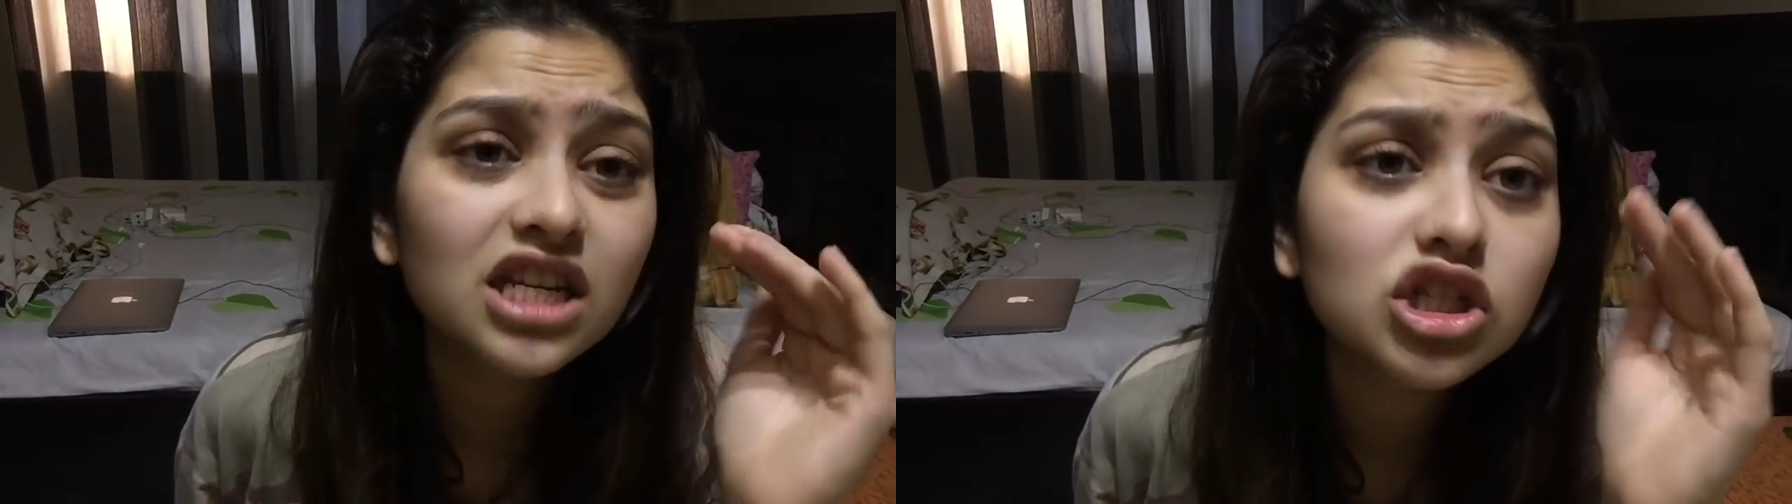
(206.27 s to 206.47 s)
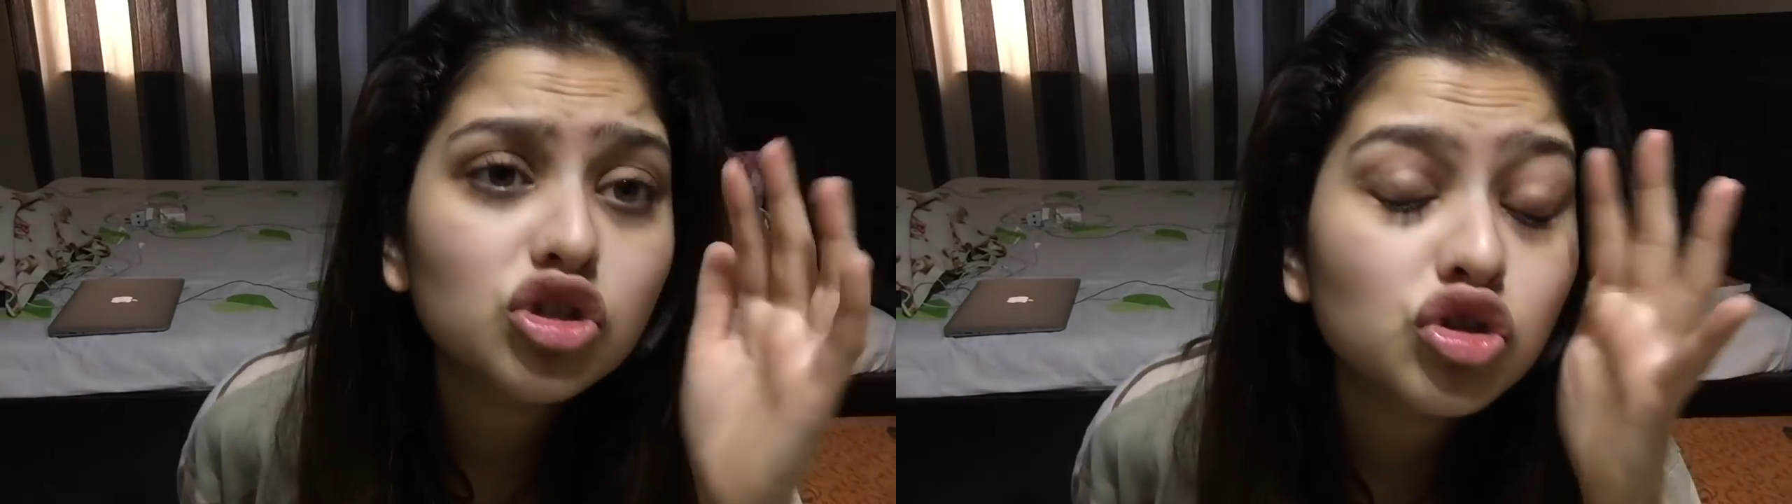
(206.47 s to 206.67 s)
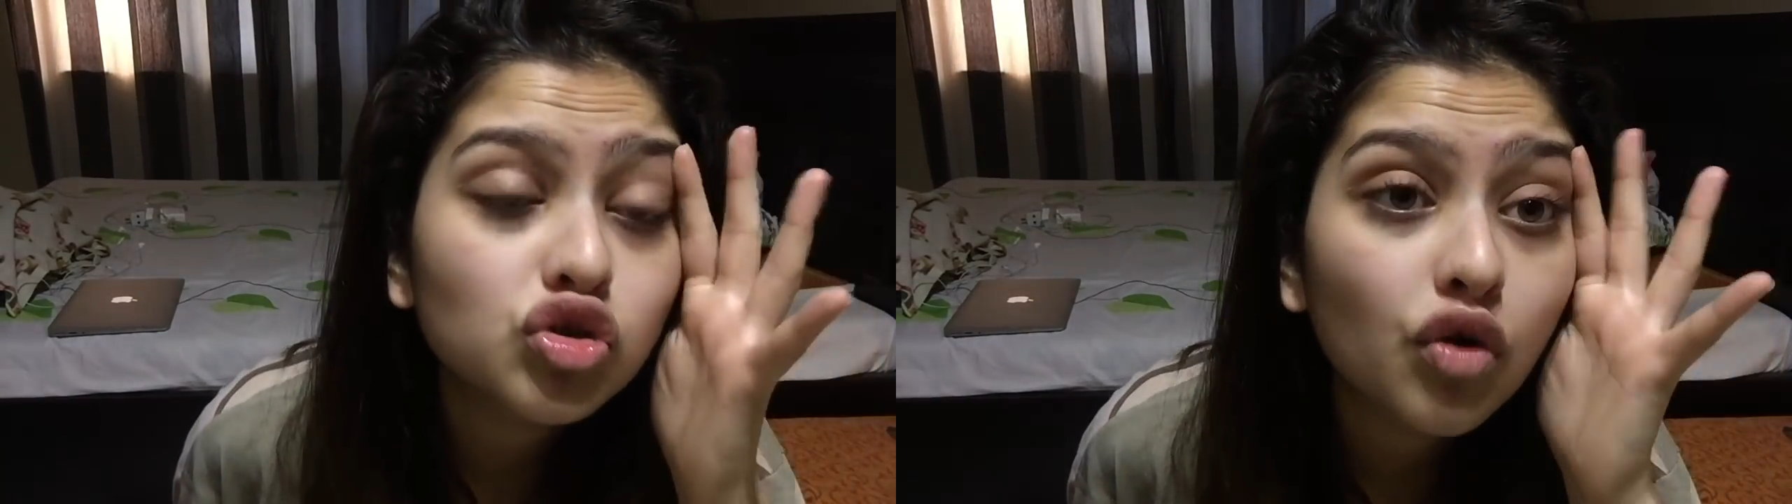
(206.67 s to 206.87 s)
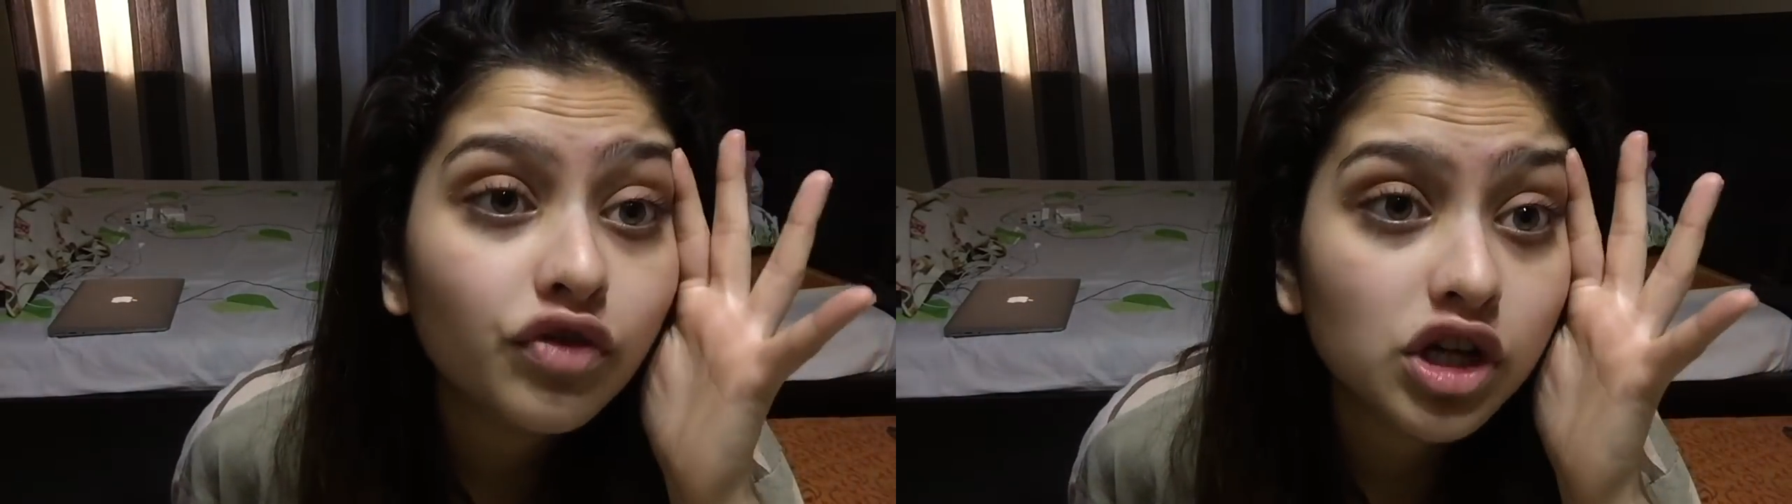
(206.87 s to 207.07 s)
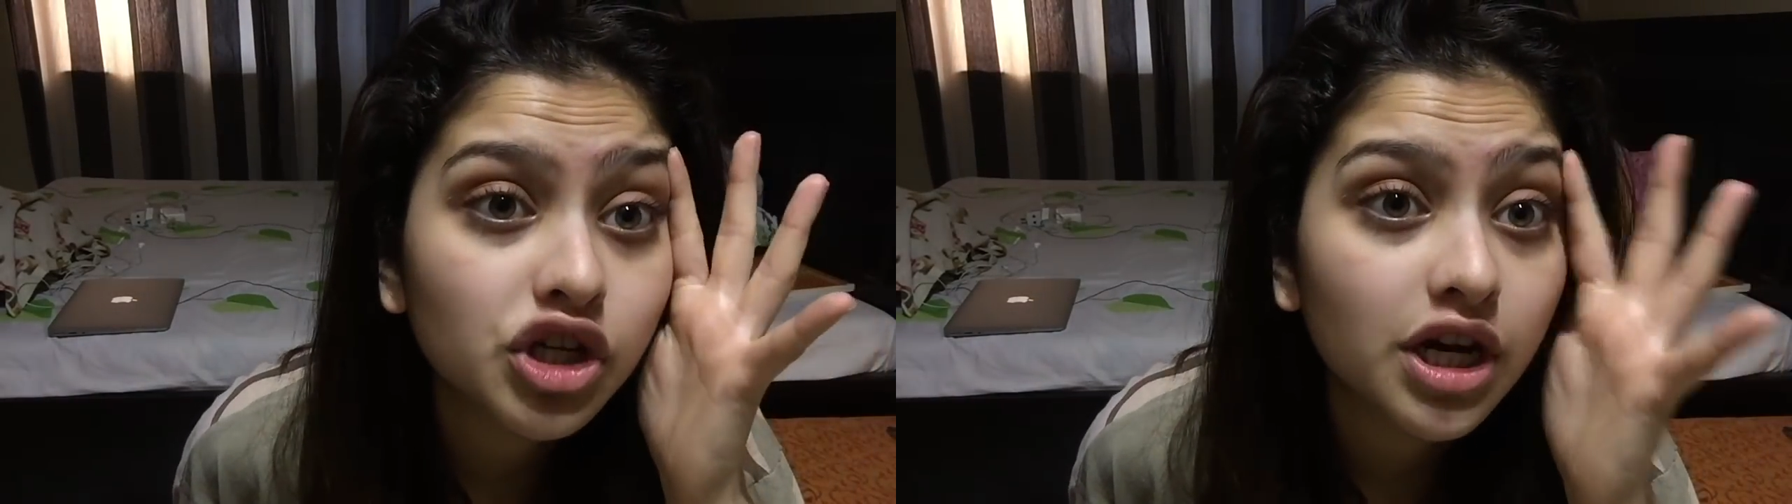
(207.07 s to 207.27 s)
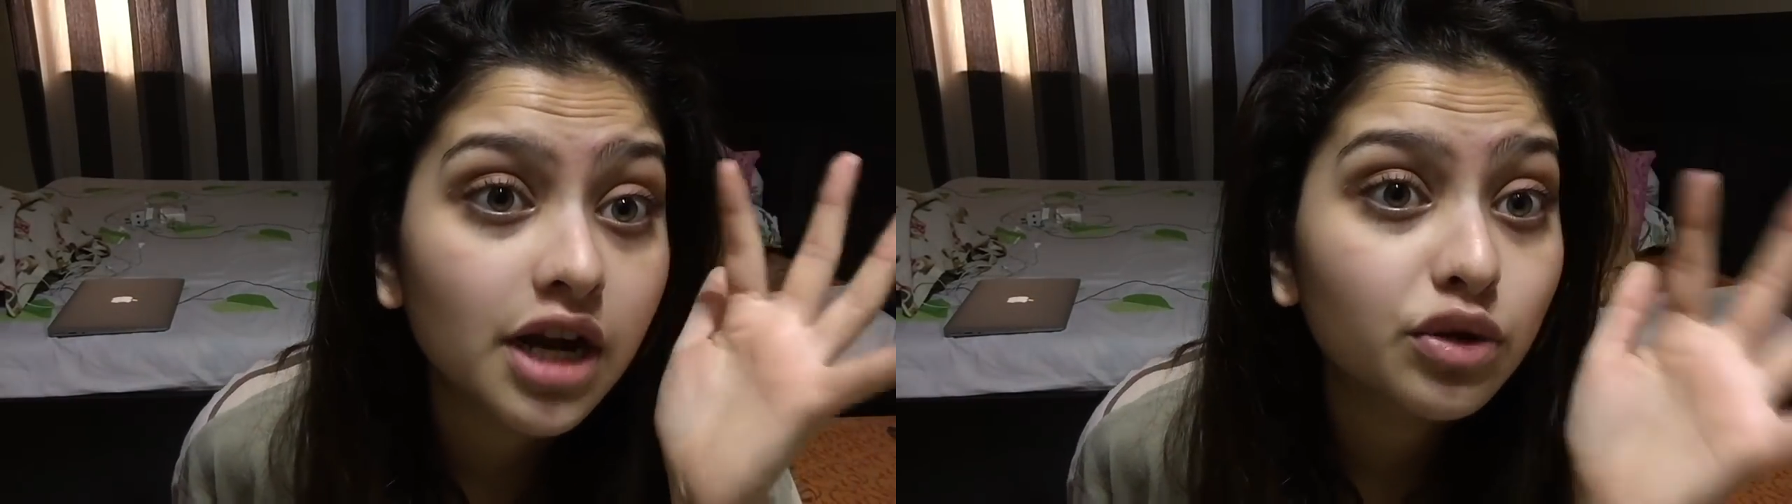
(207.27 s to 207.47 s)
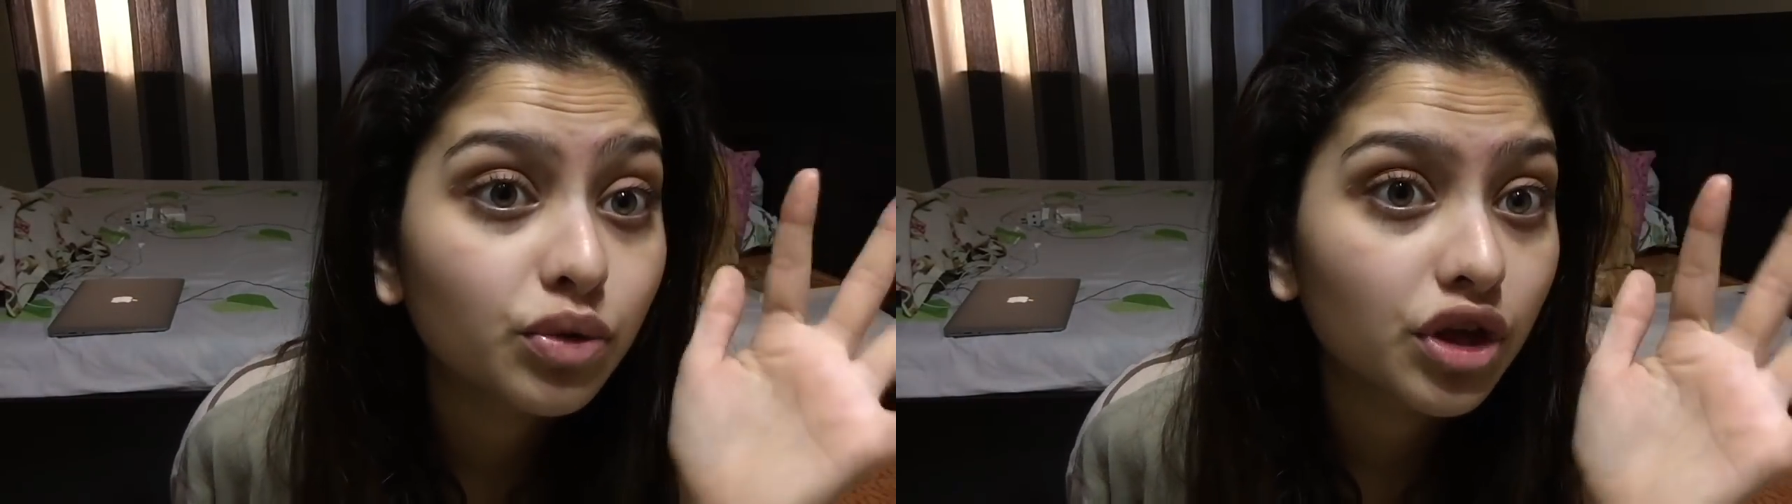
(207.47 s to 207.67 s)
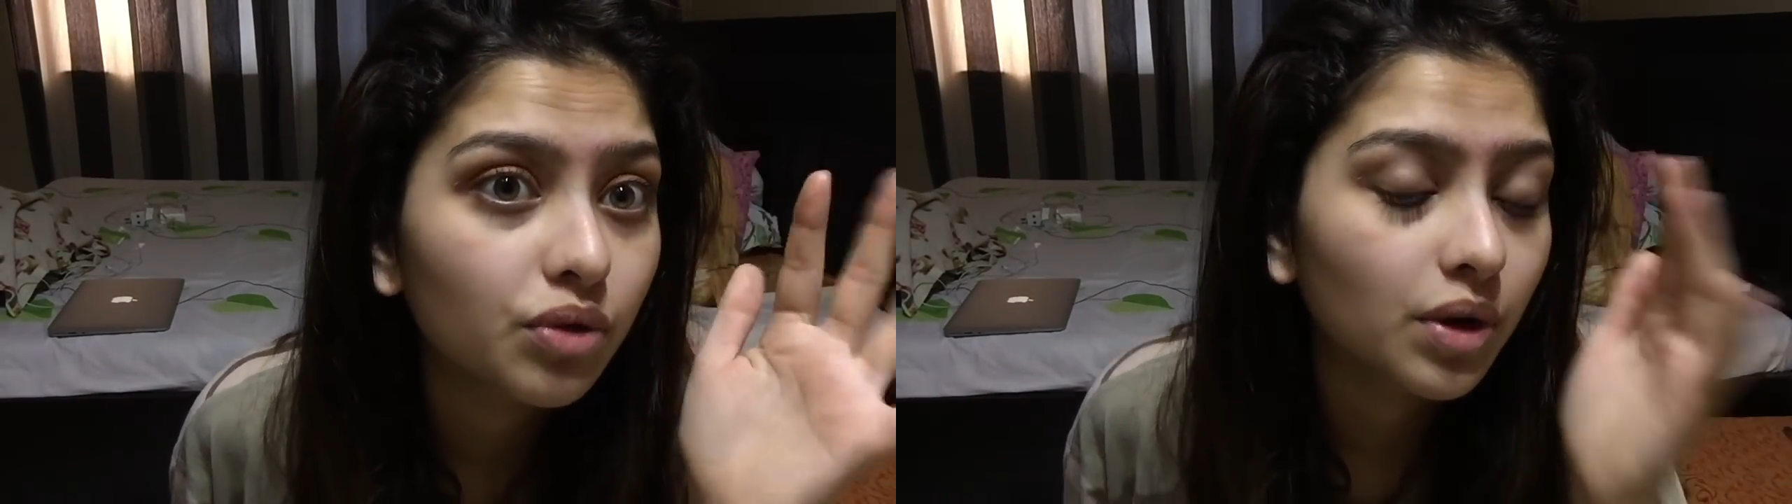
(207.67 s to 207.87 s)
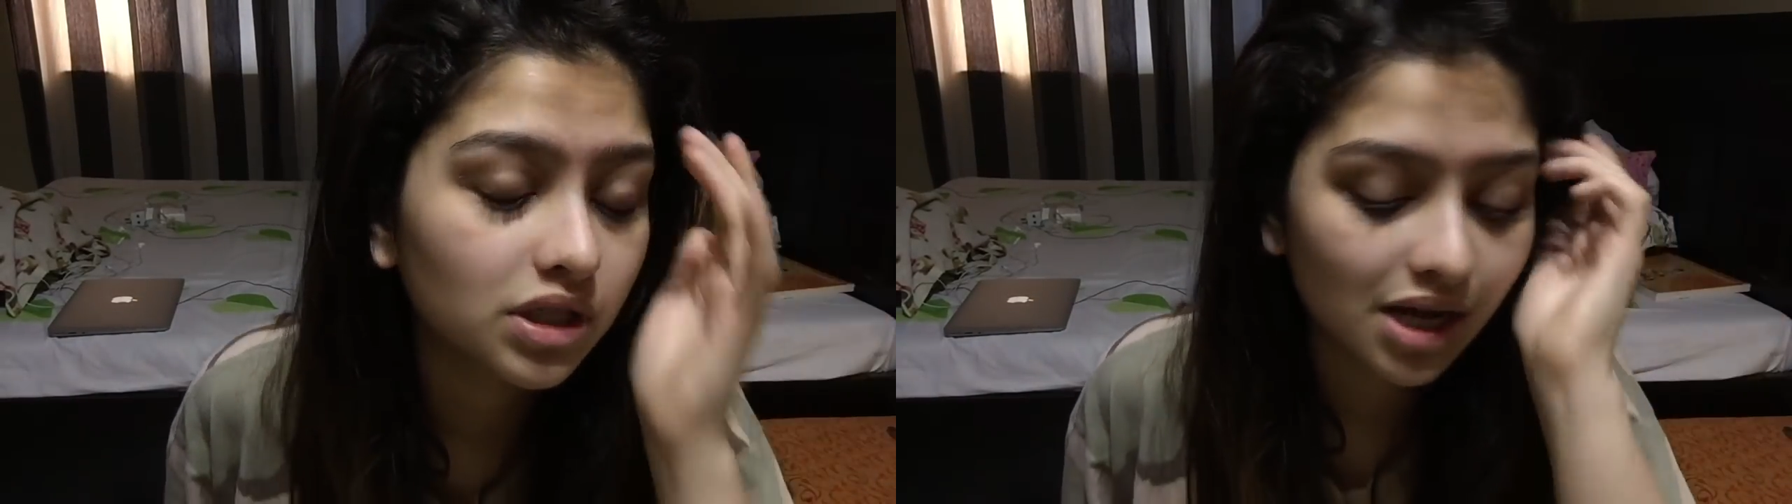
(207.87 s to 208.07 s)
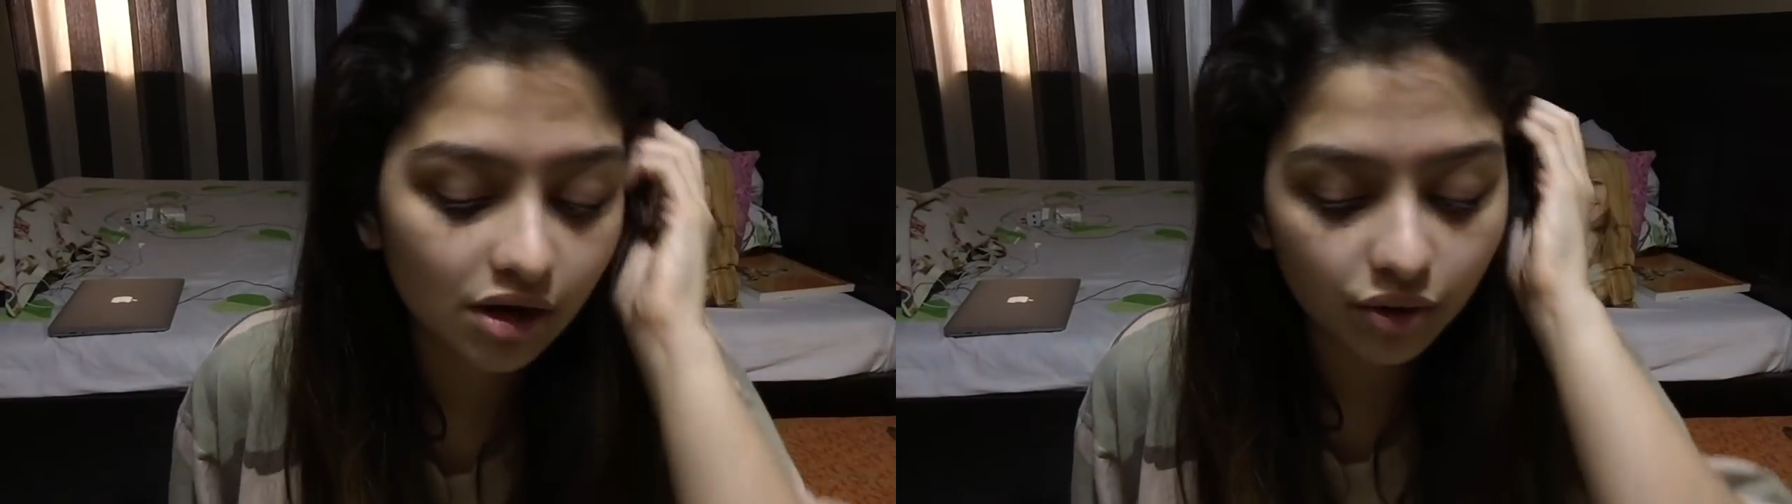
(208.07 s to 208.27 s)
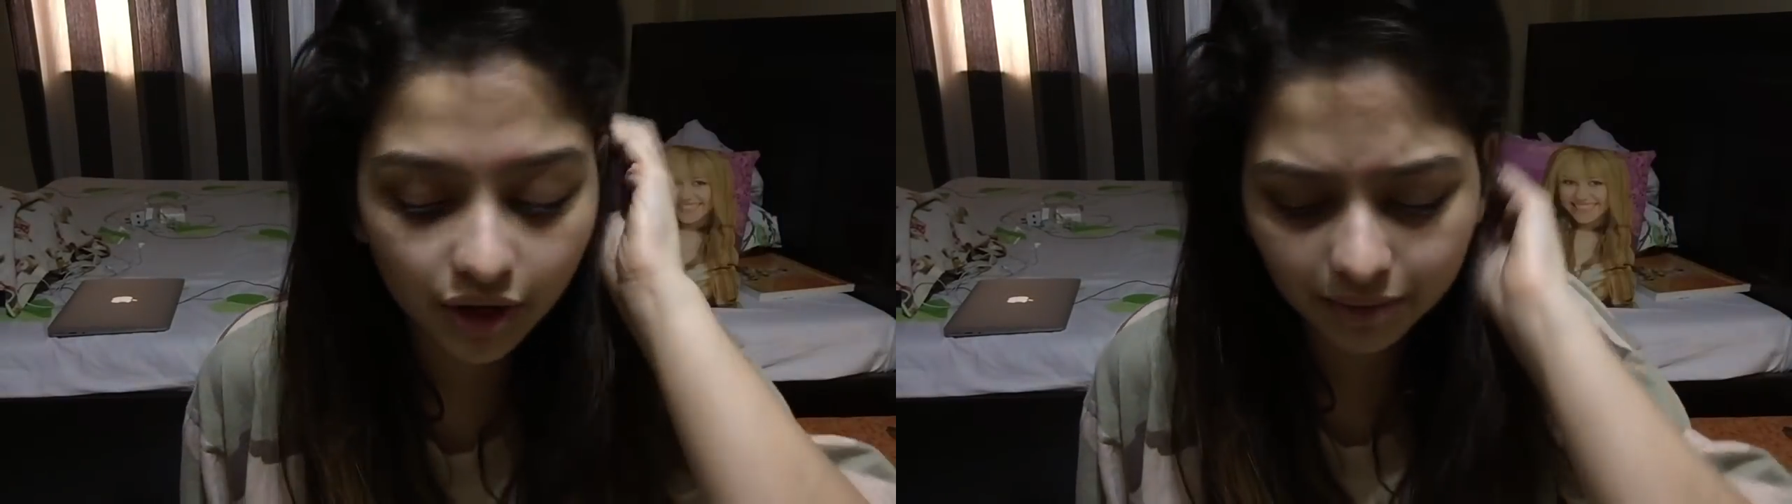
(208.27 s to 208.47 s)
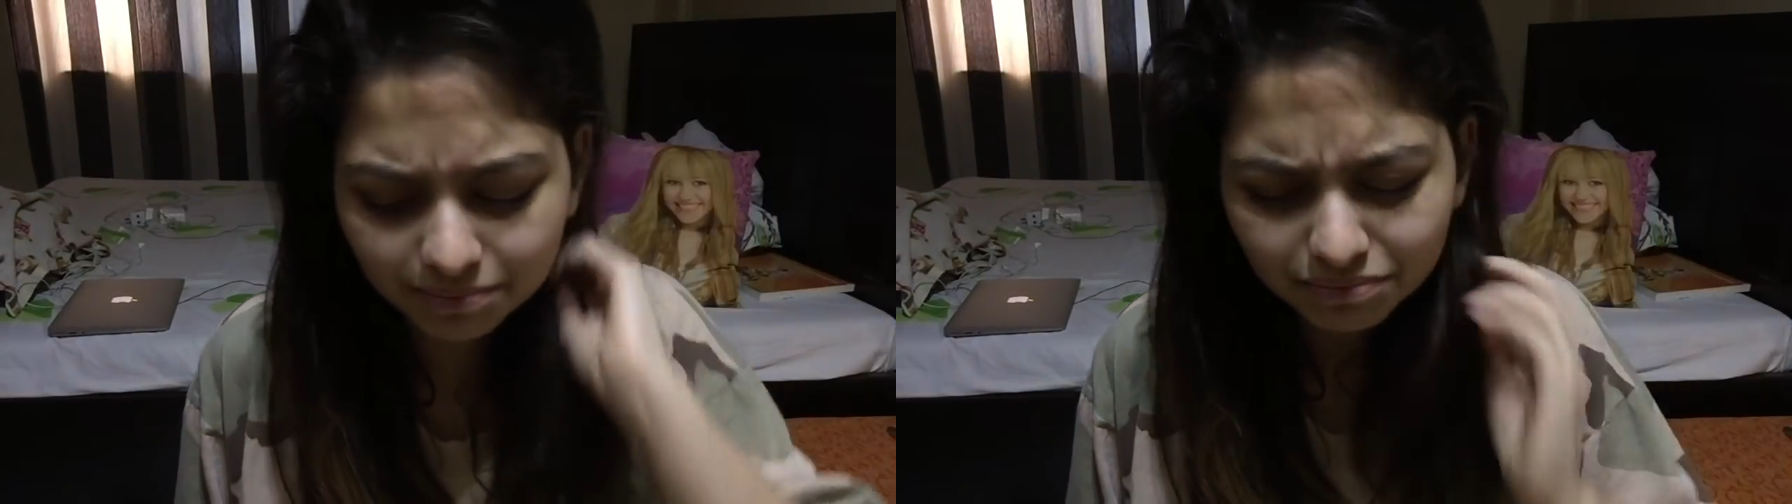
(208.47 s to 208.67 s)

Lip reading: and it's so frustrating. I don't think you understand. Okay.